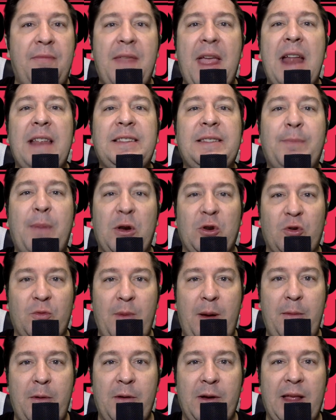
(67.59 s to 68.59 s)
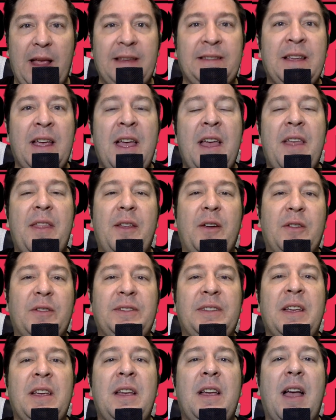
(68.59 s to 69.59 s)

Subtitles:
That special made me realize there's